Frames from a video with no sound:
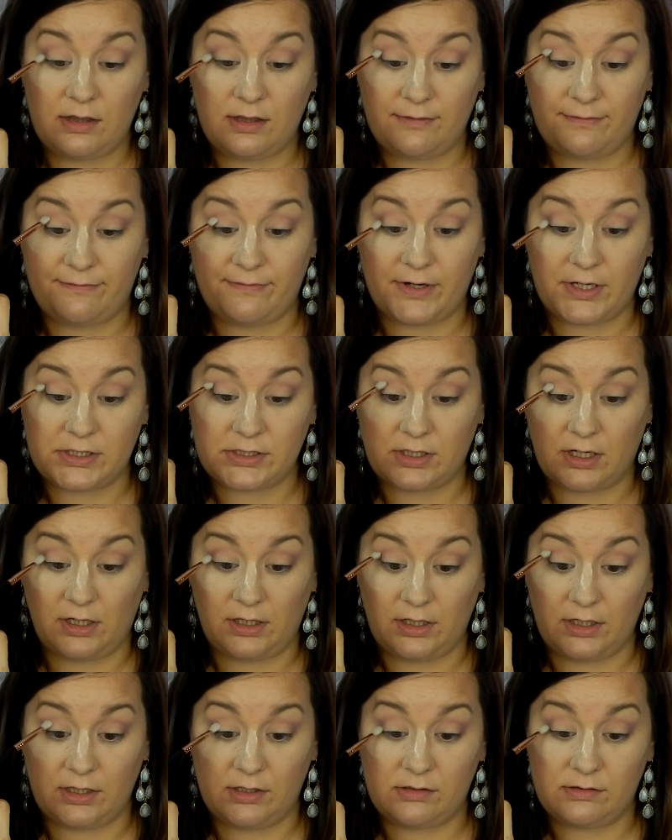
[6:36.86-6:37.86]
the first
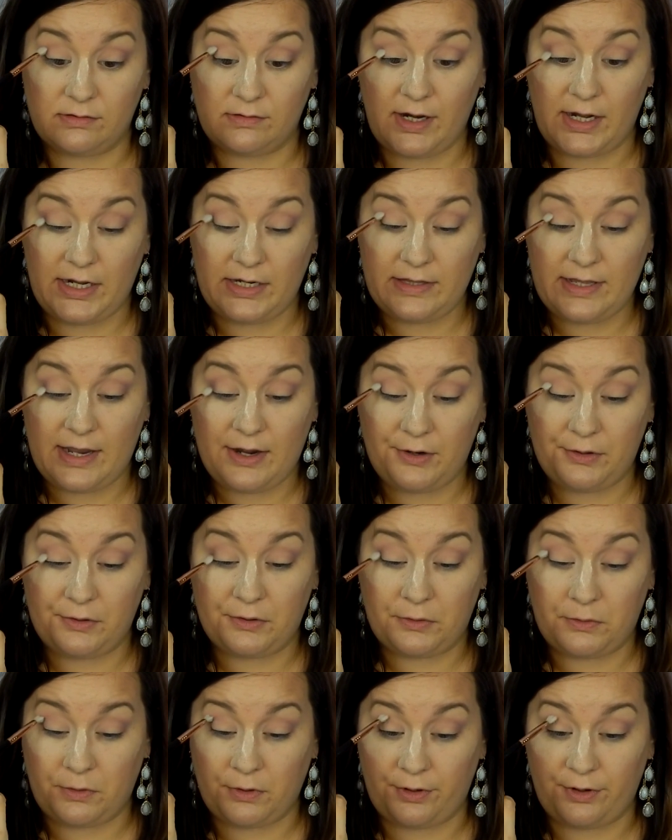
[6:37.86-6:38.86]
color, right in the
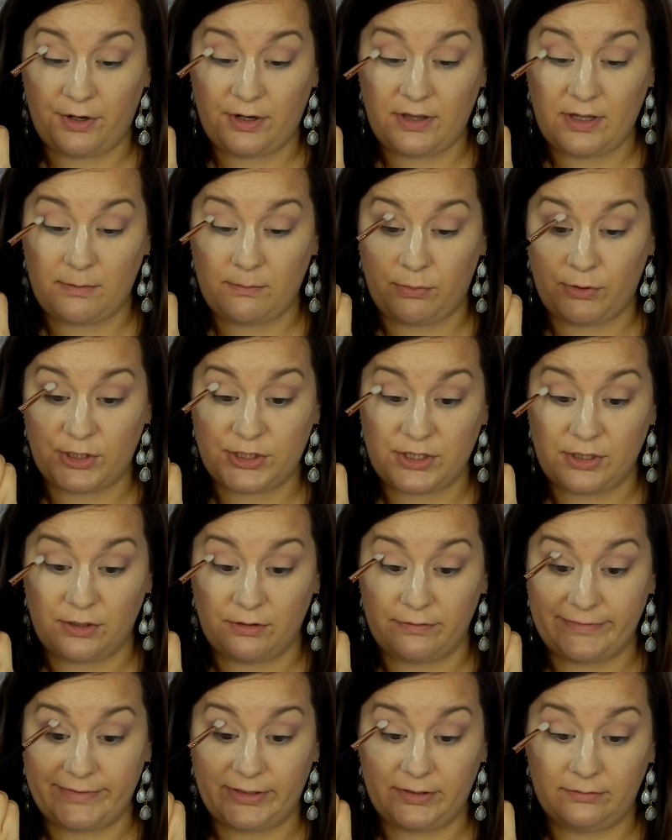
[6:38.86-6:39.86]
outer corner, and then push it
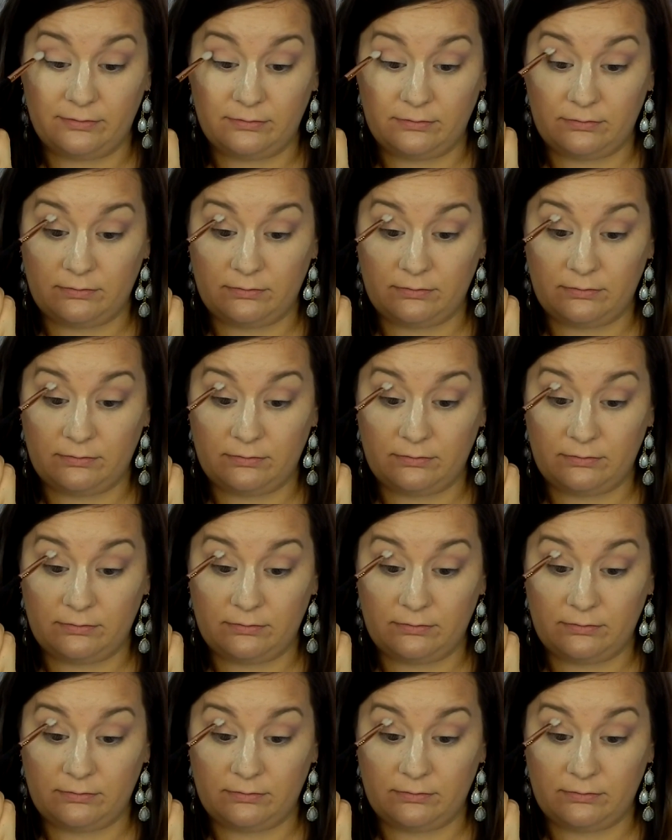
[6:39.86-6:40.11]
over.